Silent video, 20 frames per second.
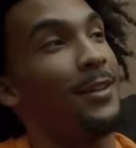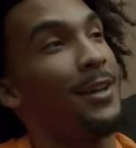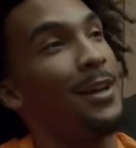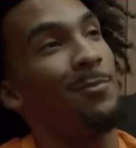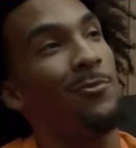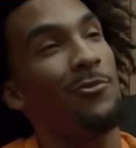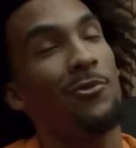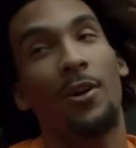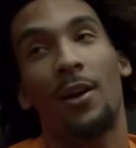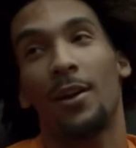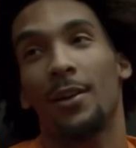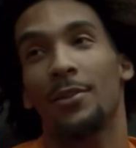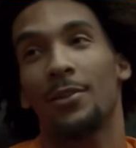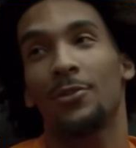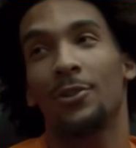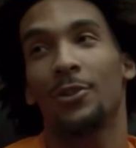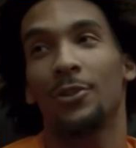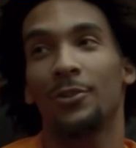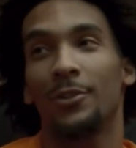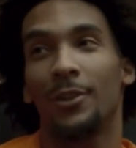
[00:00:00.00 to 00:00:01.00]
you a block a
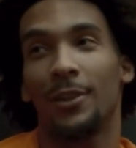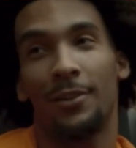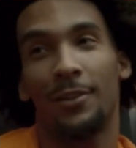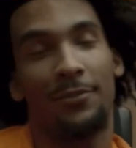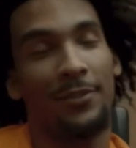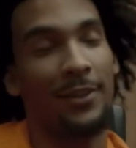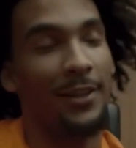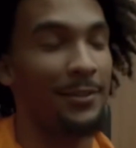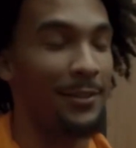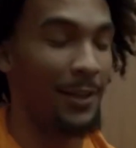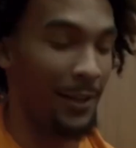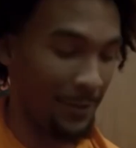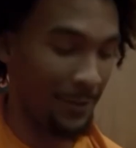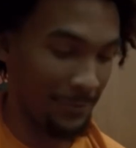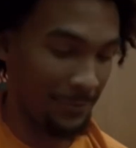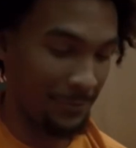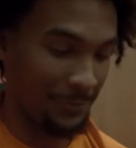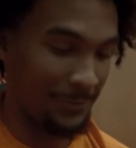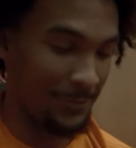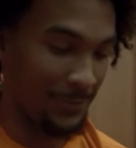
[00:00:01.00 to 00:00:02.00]
game too. So
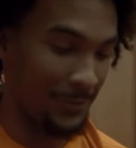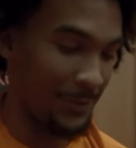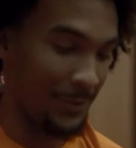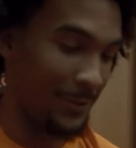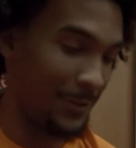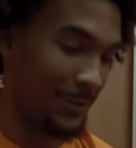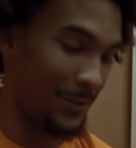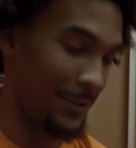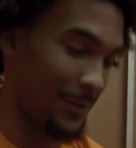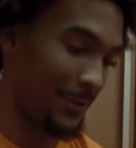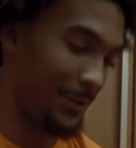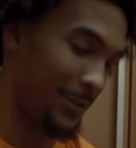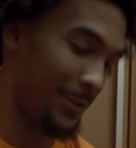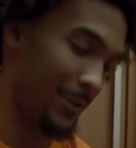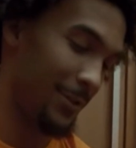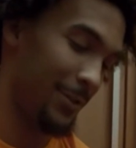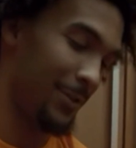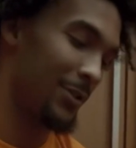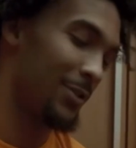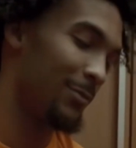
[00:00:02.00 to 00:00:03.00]
Ken
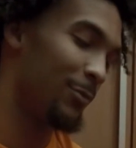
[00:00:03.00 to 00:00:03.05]
Birch,